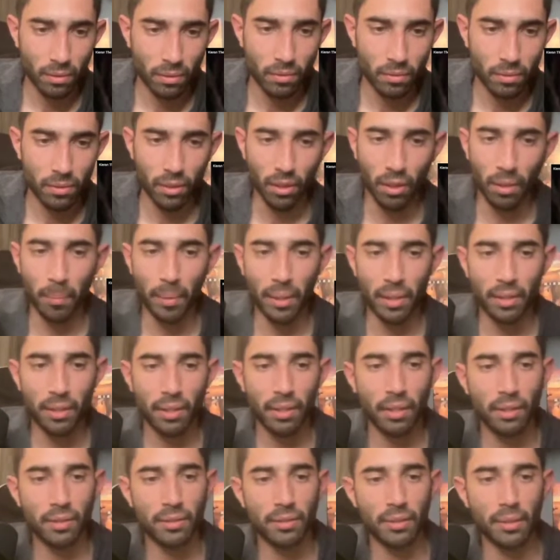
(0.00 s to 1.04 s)
Sorry about that.
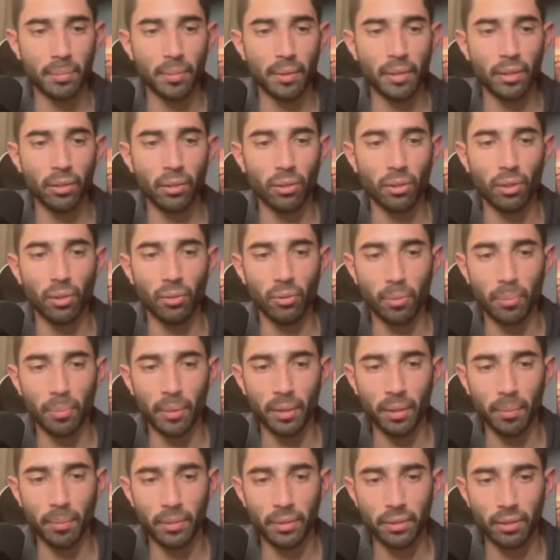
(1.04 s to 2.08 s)
It seemed a little low to me.
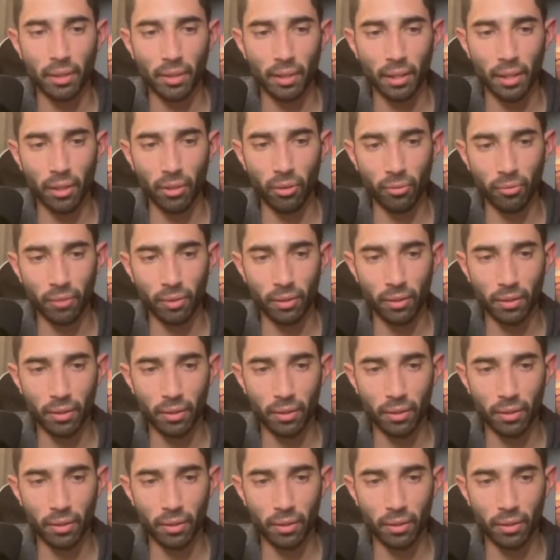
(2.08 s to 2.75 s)
Let me start that over.